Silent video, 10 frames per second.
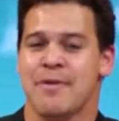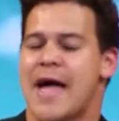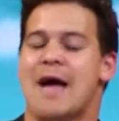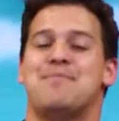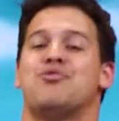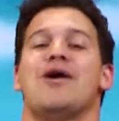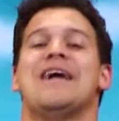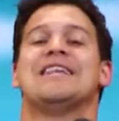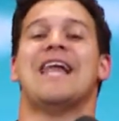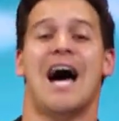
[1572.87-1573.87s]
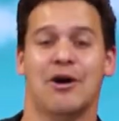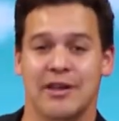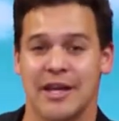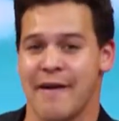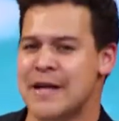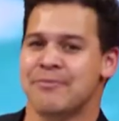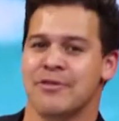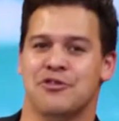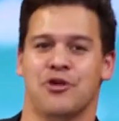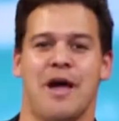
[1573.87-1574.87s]
and pray loudly
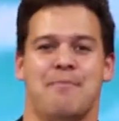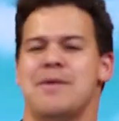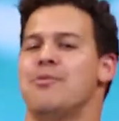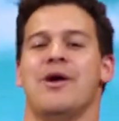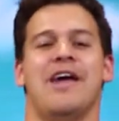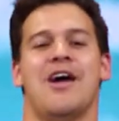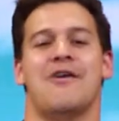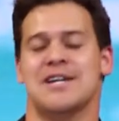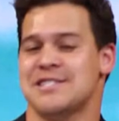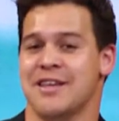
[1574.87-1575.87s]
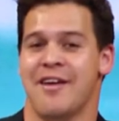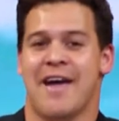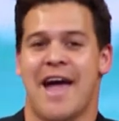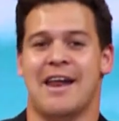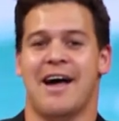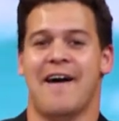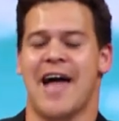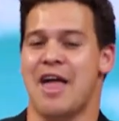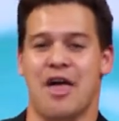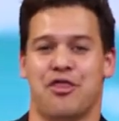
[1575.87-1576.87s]
so that people hear us
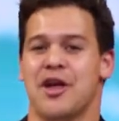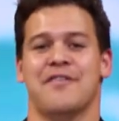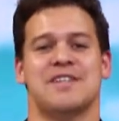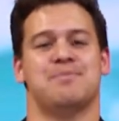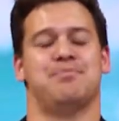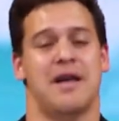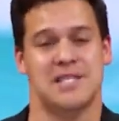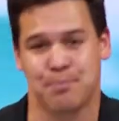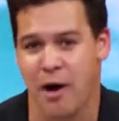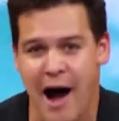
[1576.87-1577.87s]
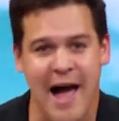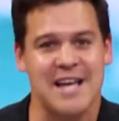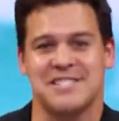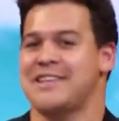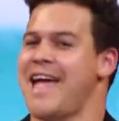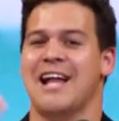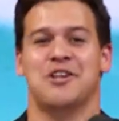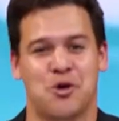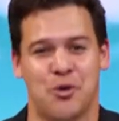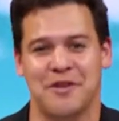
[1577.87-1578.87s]
and think of us as pious and
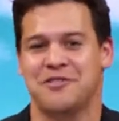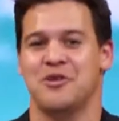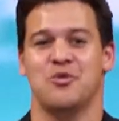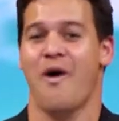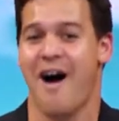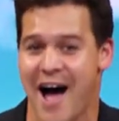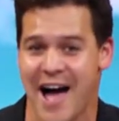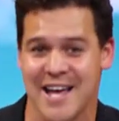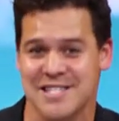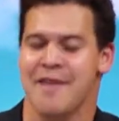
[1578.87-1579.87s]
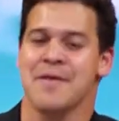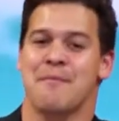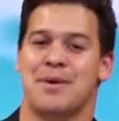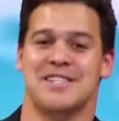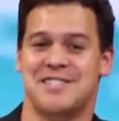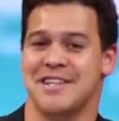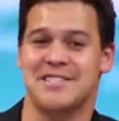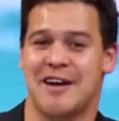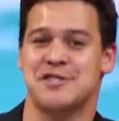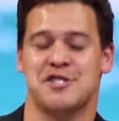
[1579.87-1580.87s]
eloquent and wise. But instead it
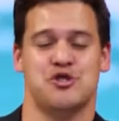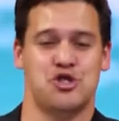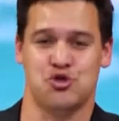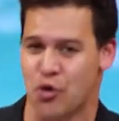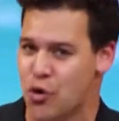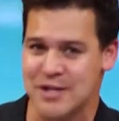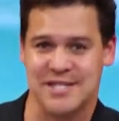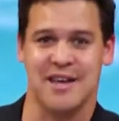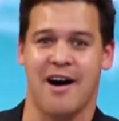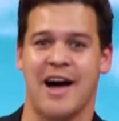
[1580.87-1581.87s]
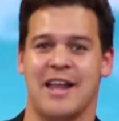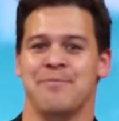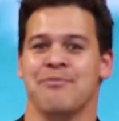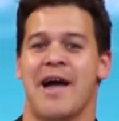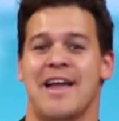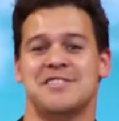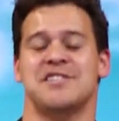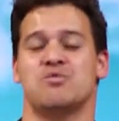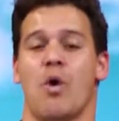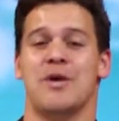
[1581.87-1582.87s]
tells us to draw aside, and it
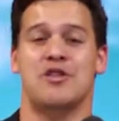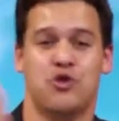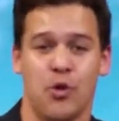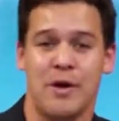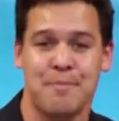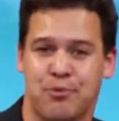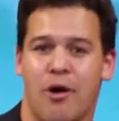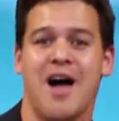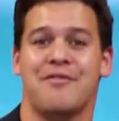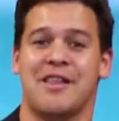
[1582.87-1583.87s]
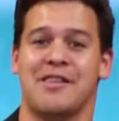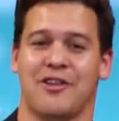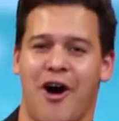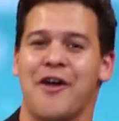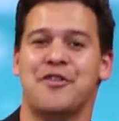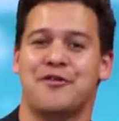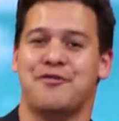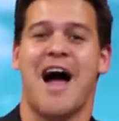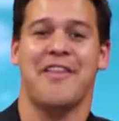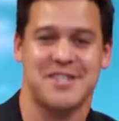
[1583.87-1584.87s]
says what we do in private, God the
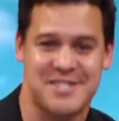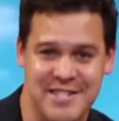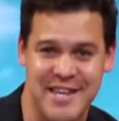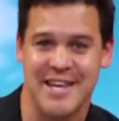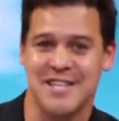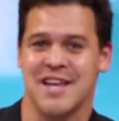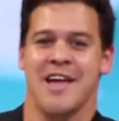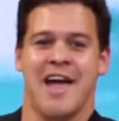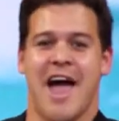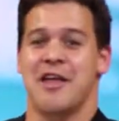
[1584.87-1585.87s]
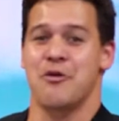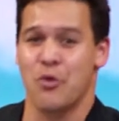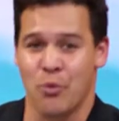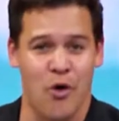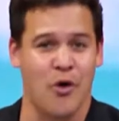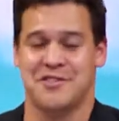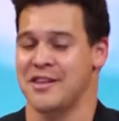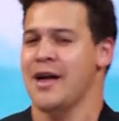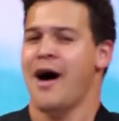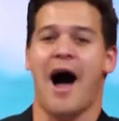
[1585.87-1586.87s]
Father sees and He rewards.
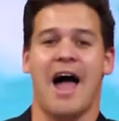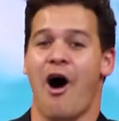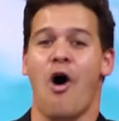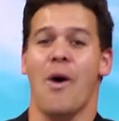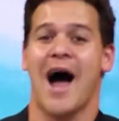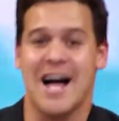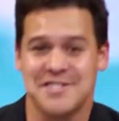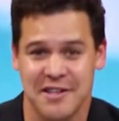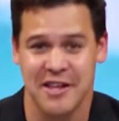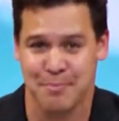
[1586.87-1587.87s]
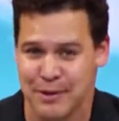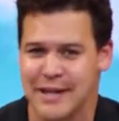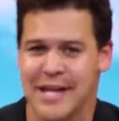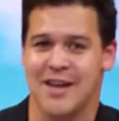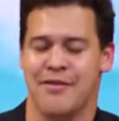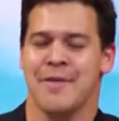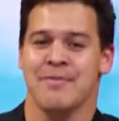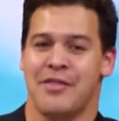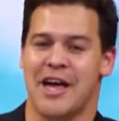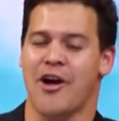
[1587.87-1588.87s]
And I wholeheartedly
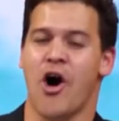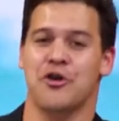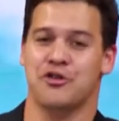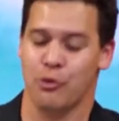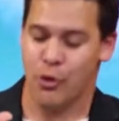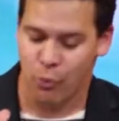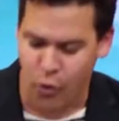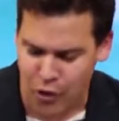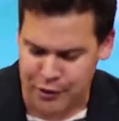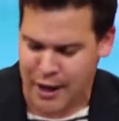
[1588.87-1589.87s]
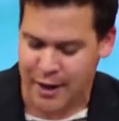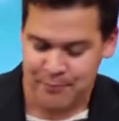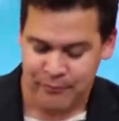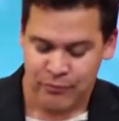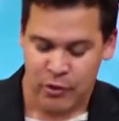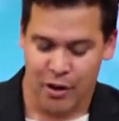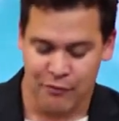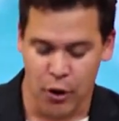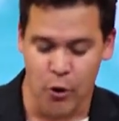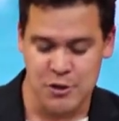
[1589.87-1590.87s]
believe that God is a rewarder of
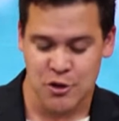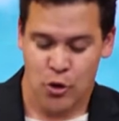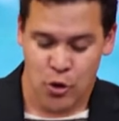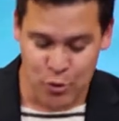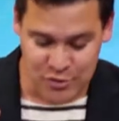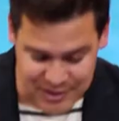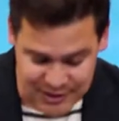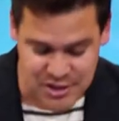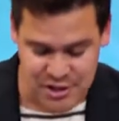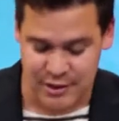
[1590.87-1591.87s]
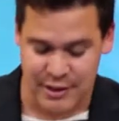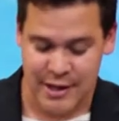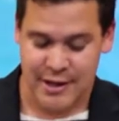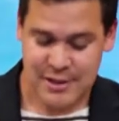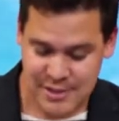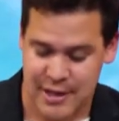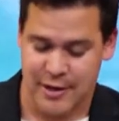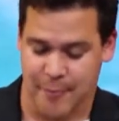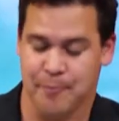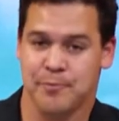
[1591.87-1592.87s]
those who diligently seek
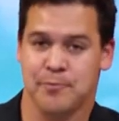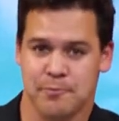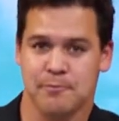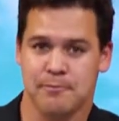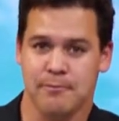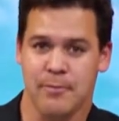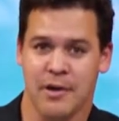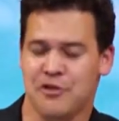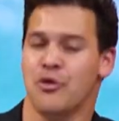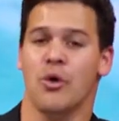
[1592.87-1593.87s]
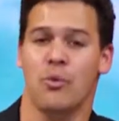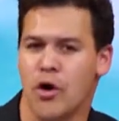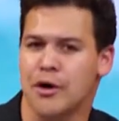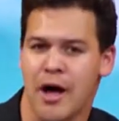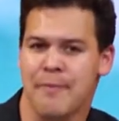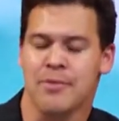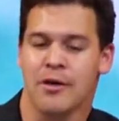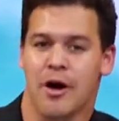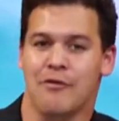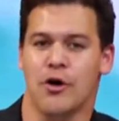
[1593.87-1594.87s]
Him. He's a rewarder
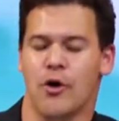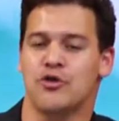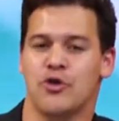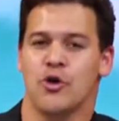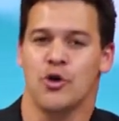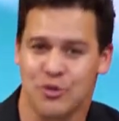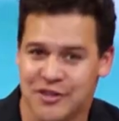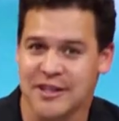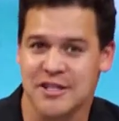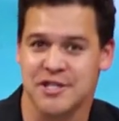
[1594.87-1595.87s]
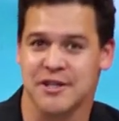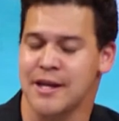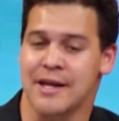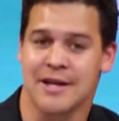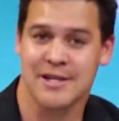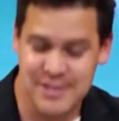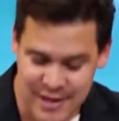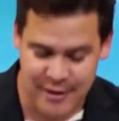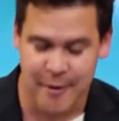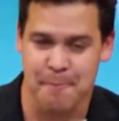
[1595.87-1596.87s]
of those who diligently
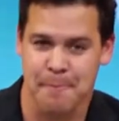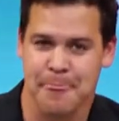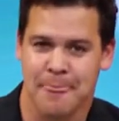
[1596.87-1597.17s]
seek Him.